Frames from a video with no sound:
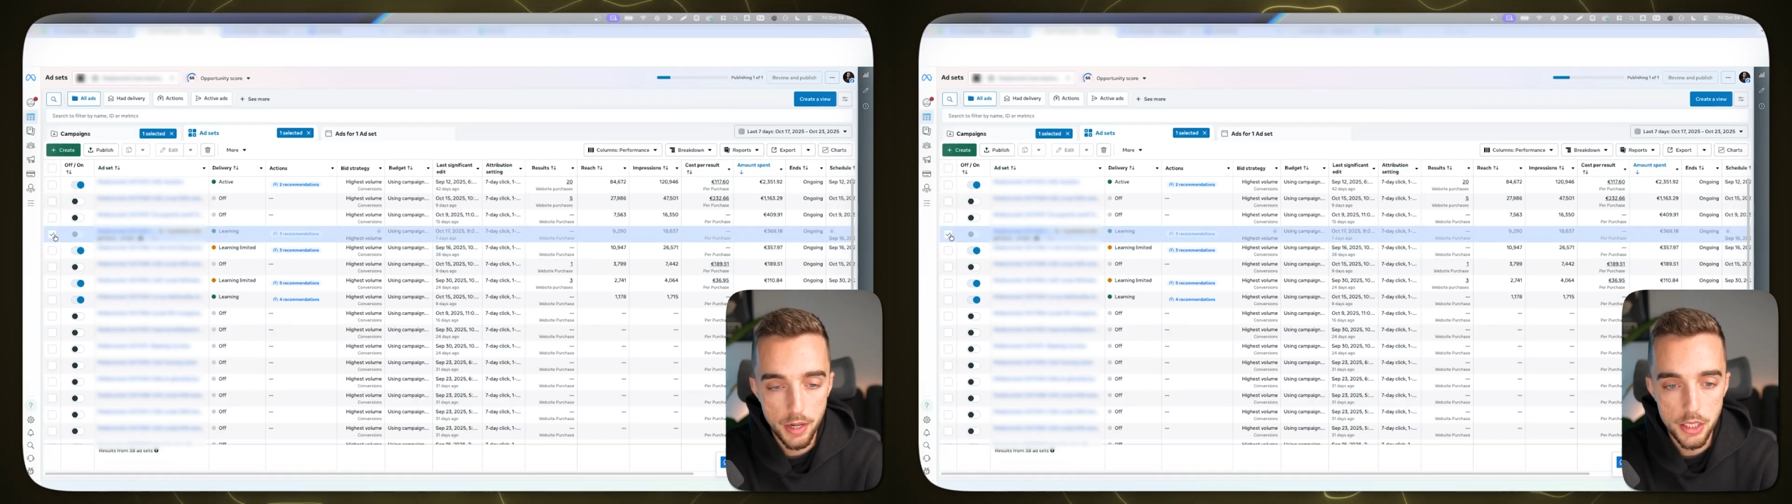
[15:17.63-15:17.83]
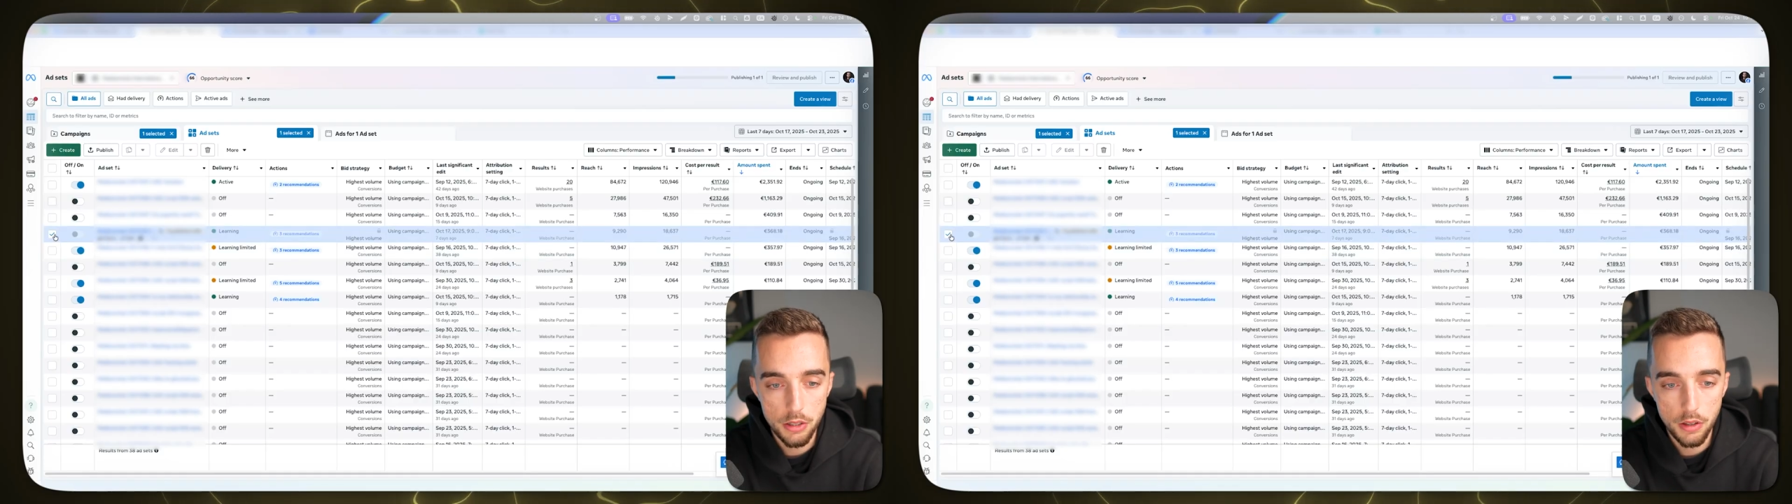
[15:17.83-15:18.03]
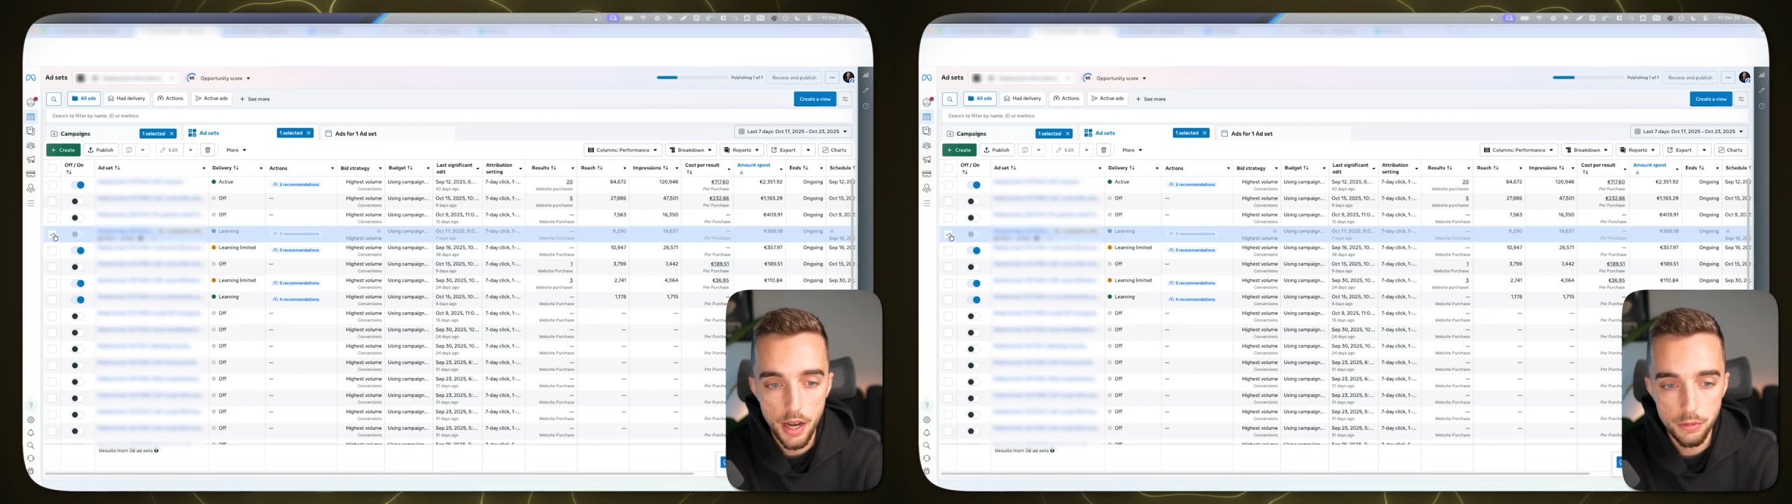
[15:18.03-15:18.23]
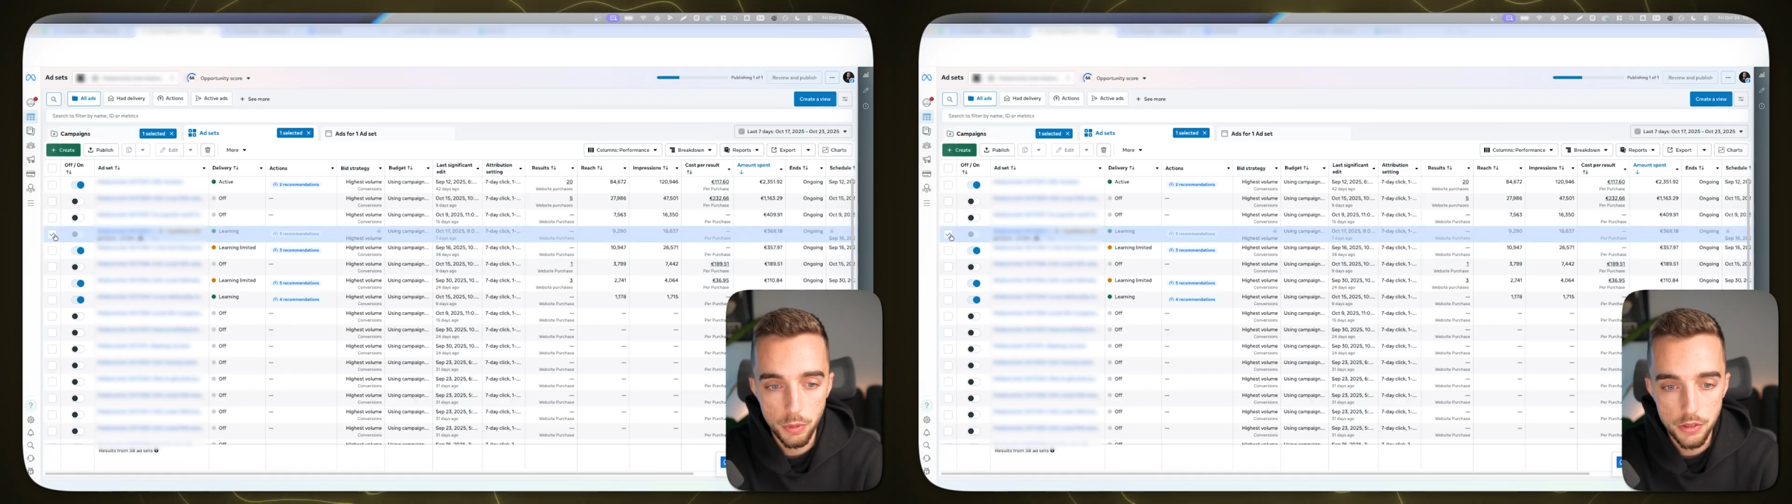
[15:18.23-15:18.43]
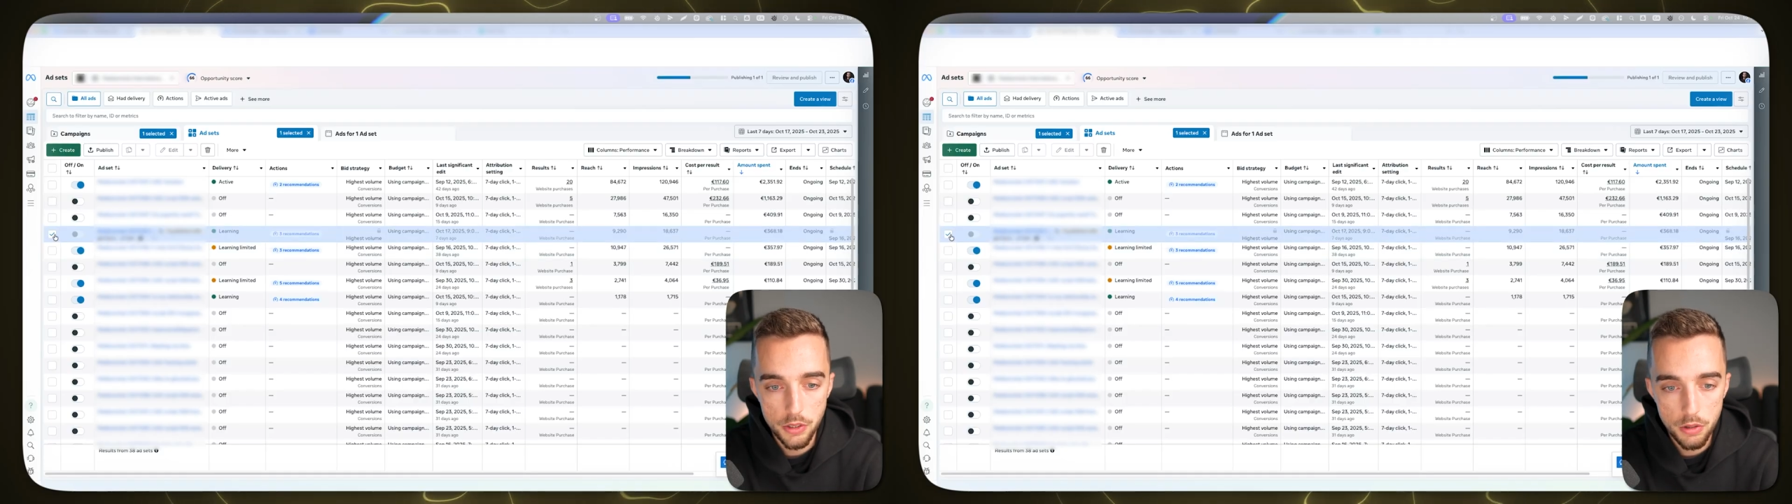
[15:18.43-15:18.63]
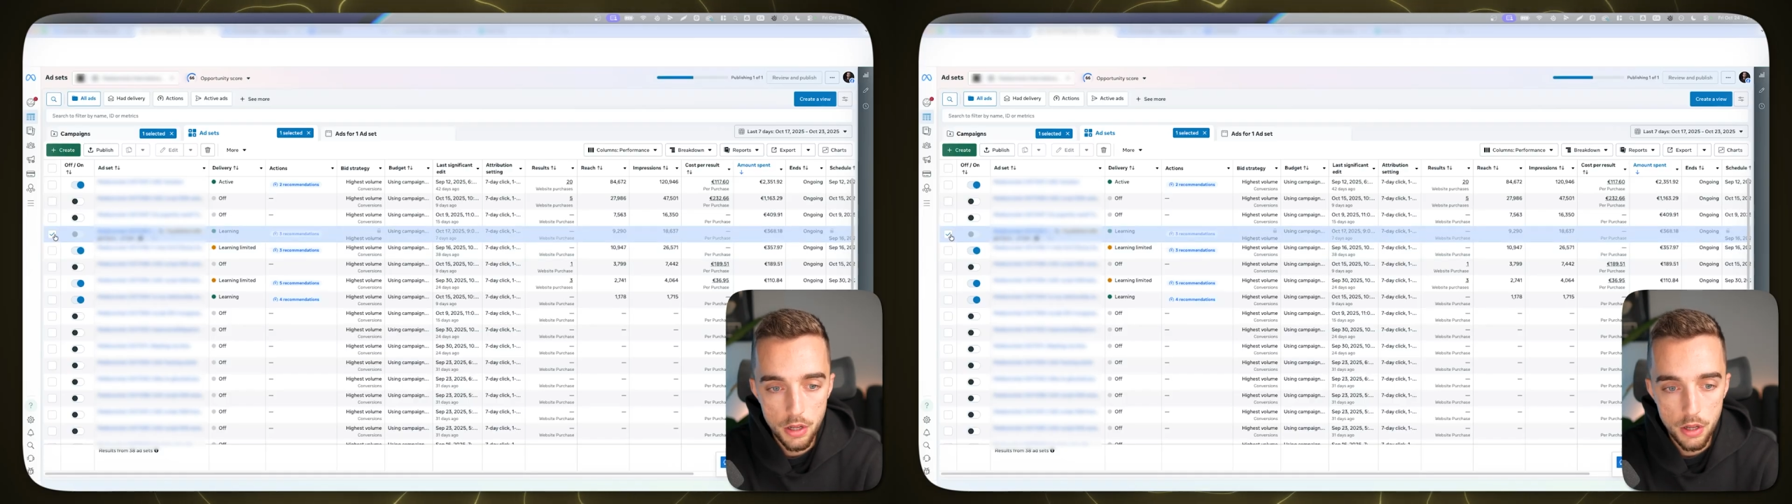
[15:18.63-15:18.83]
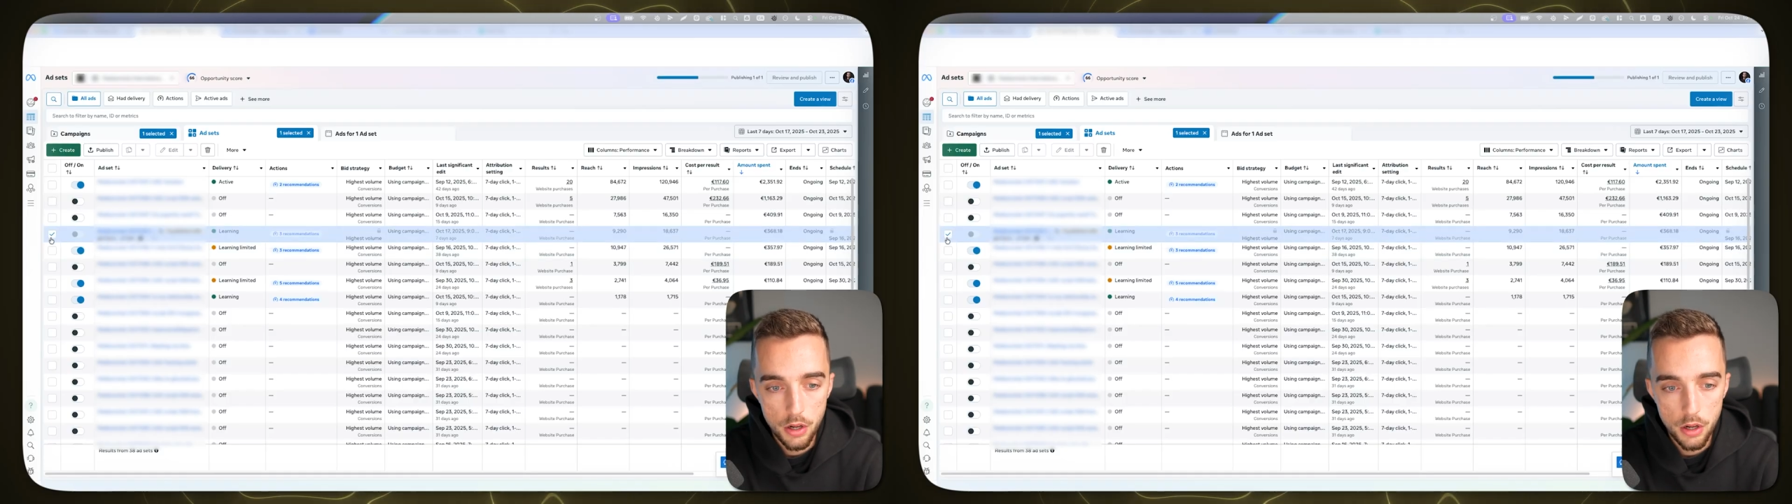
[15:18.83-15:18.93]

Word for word: right here live with you,